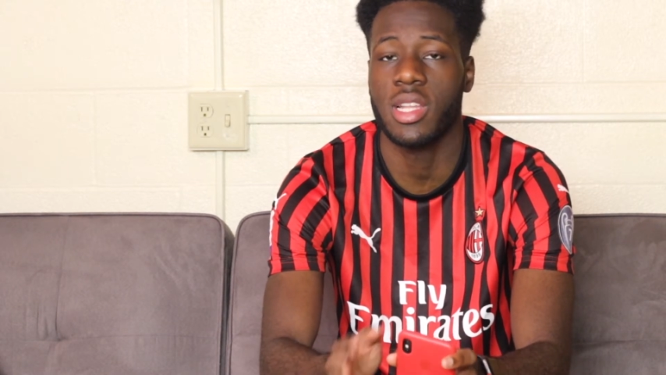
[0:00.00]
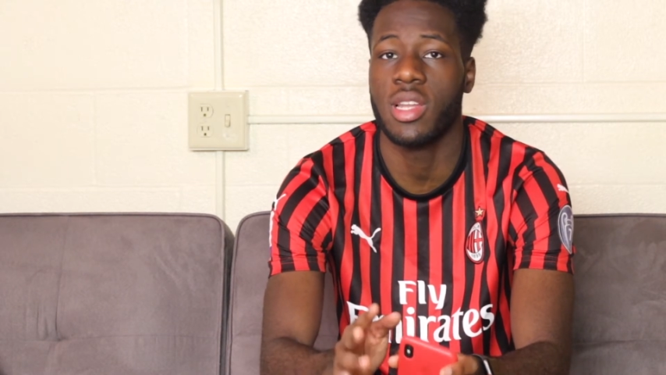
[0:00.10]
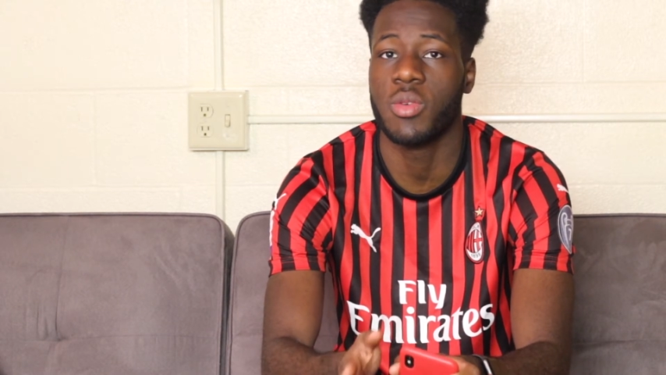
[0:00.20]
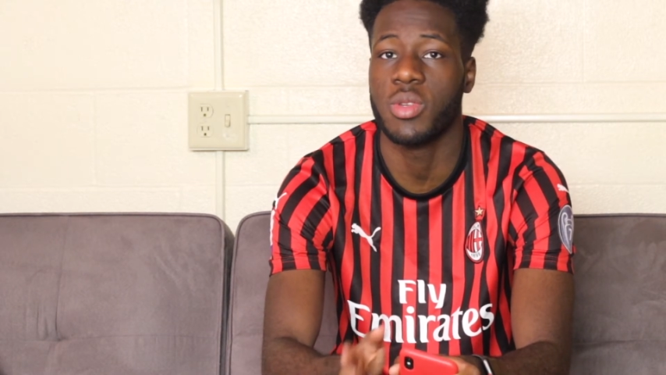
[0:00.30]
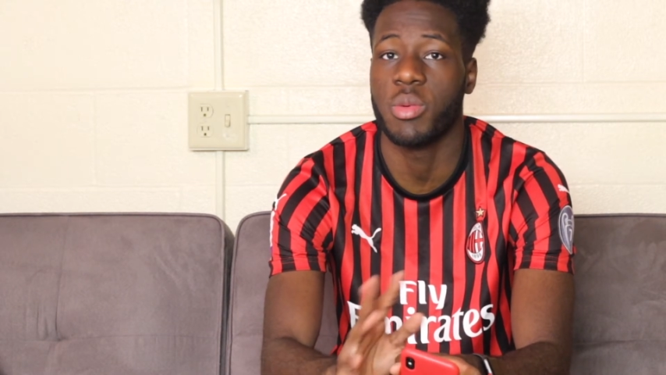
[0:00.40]

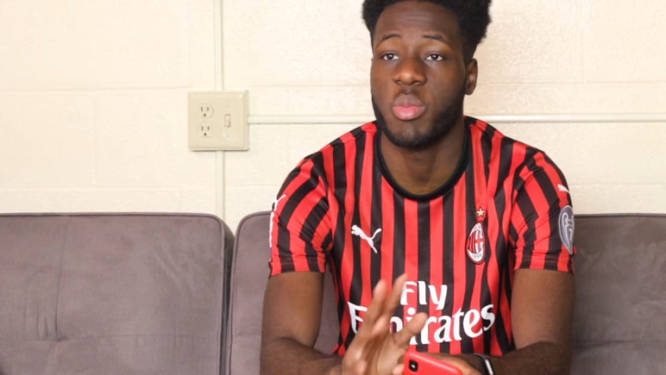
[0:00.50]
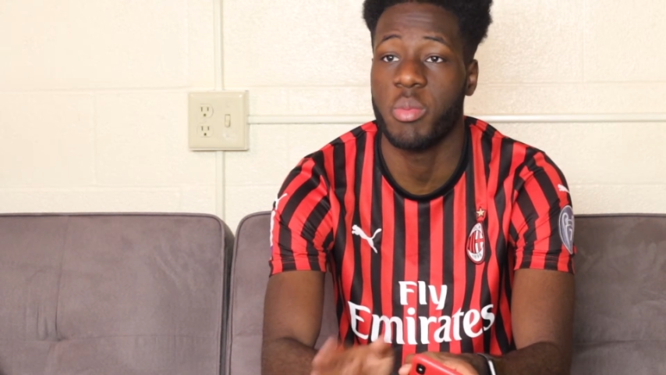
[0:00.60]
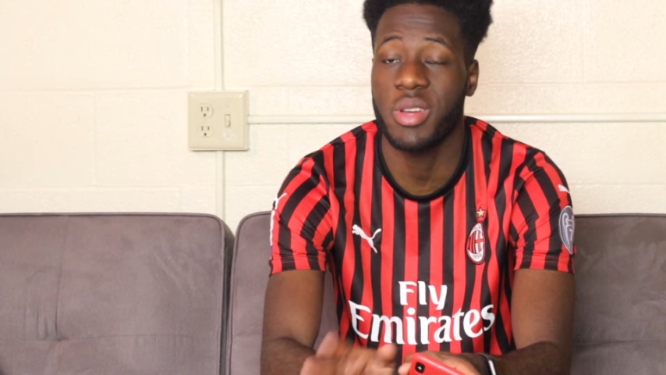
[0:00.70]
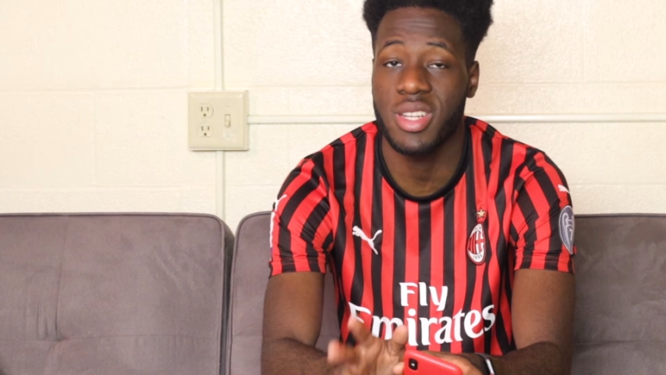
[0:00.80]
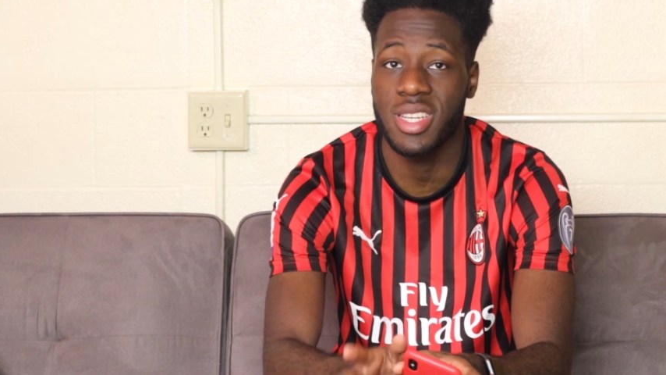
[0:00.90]
along with the
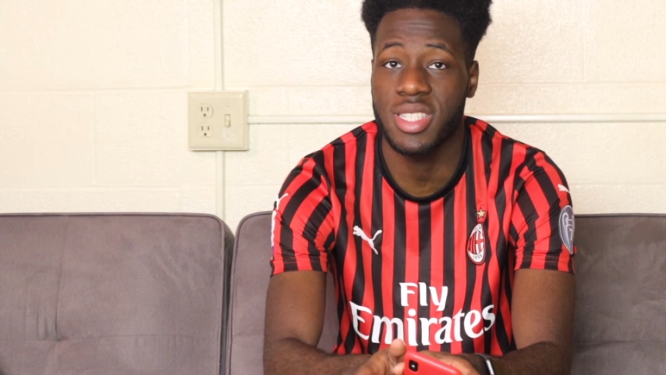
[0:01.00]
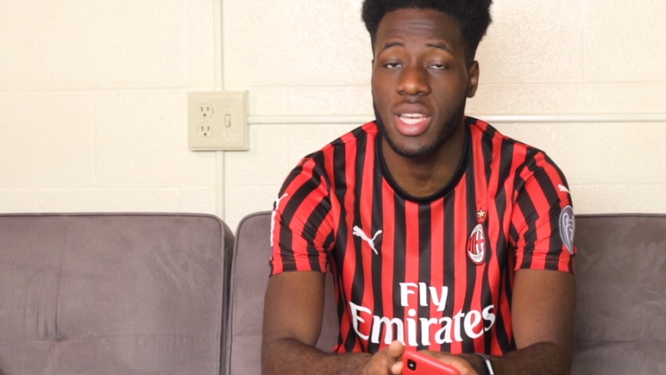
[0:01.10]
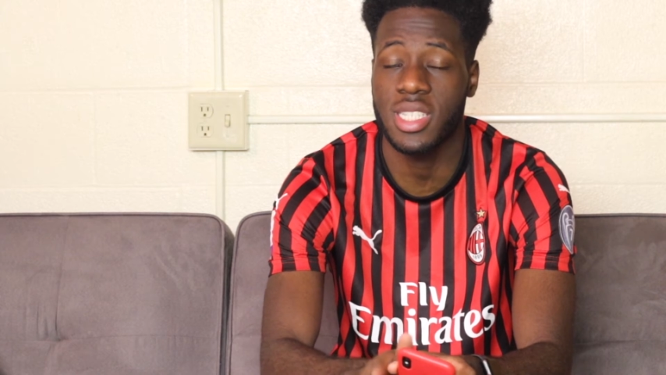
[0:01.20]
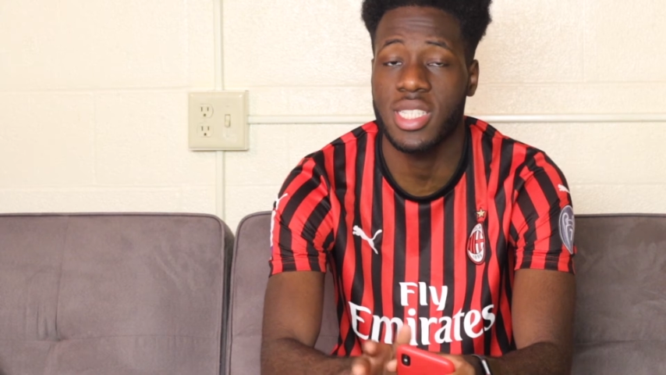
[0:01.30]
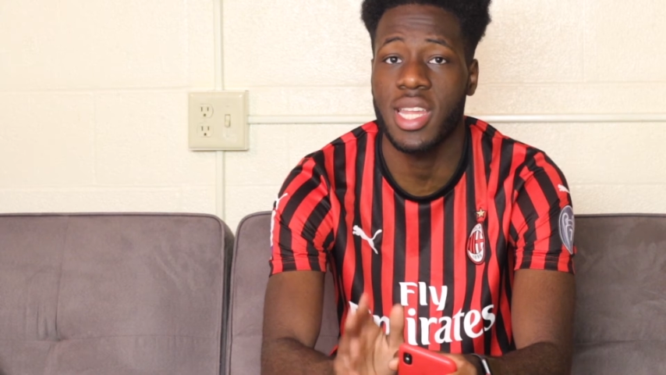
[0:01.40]
Premier League
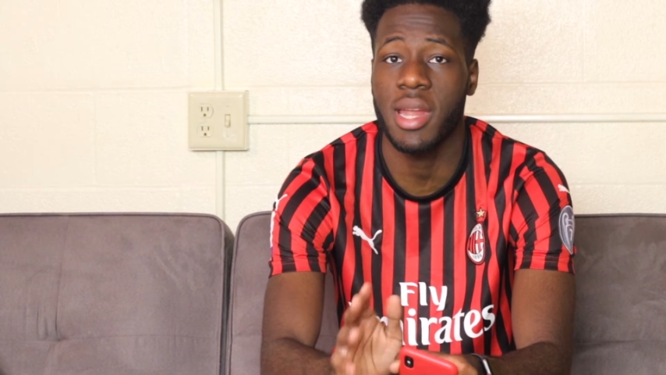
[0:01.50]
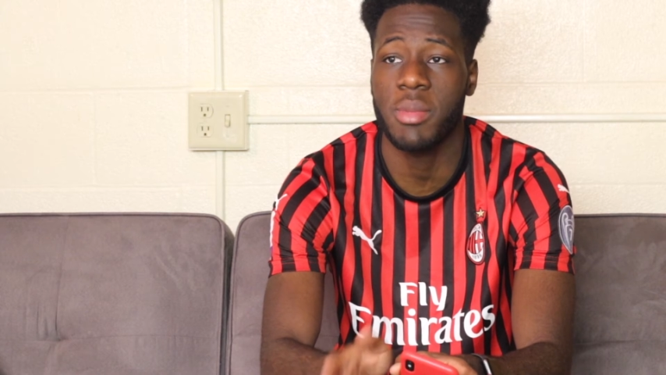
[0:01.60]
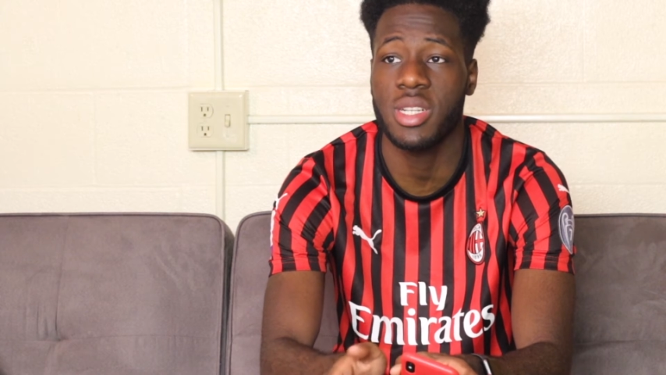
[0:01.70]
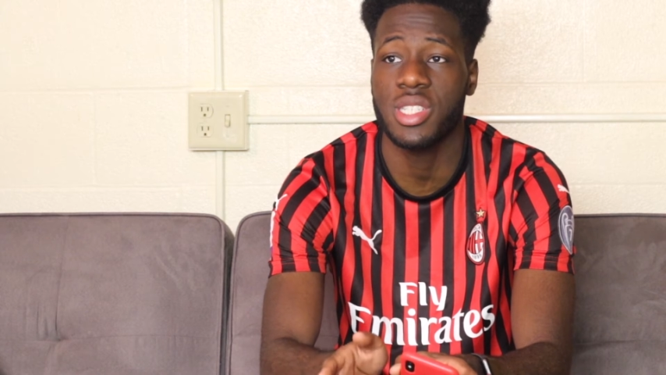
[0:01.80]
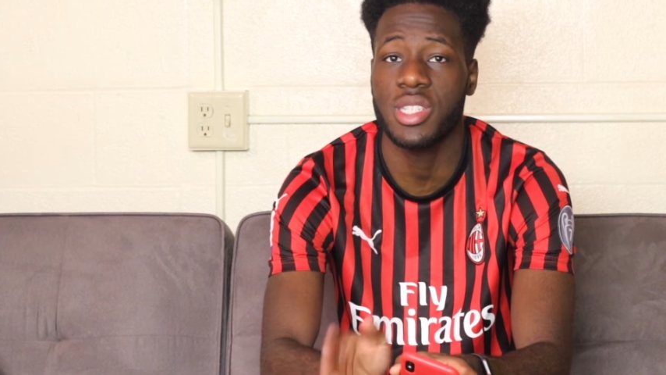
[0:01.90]
sides that I
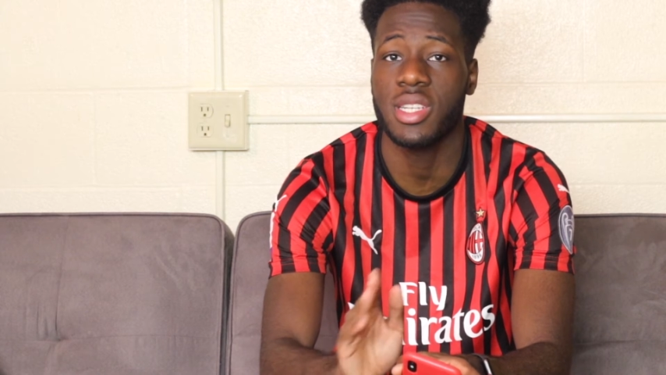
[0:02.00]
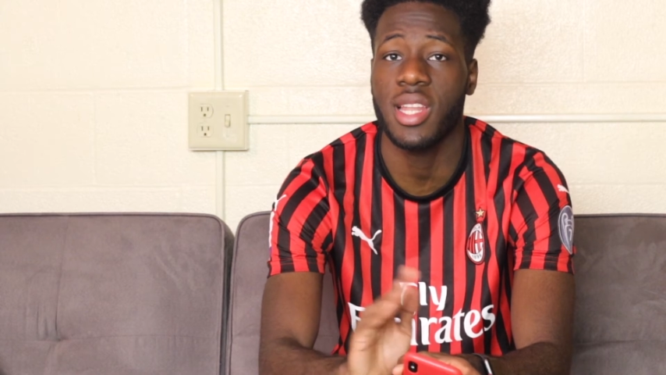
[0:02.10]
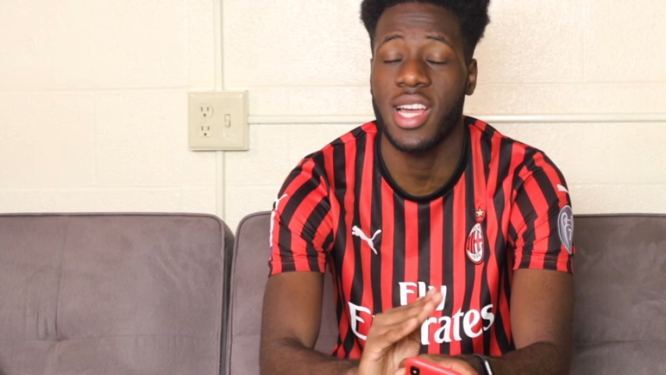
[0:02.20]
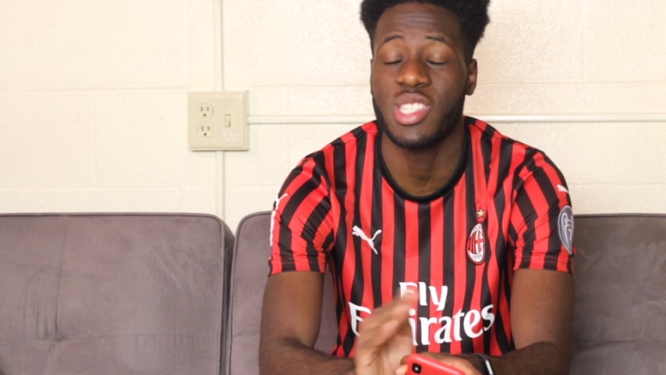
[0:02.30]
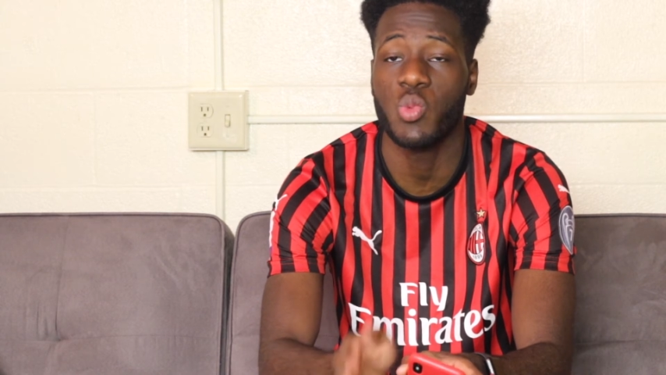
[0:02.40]
mentioned
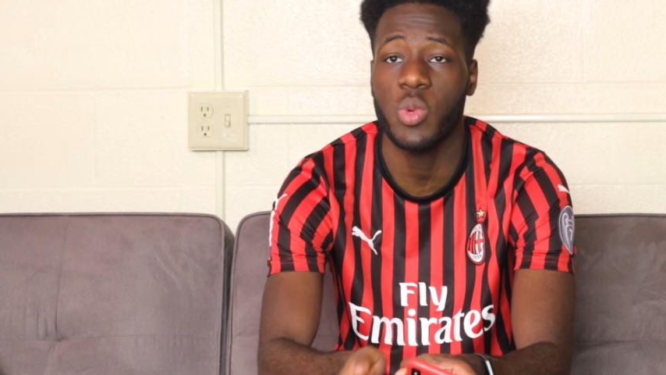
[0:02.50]
last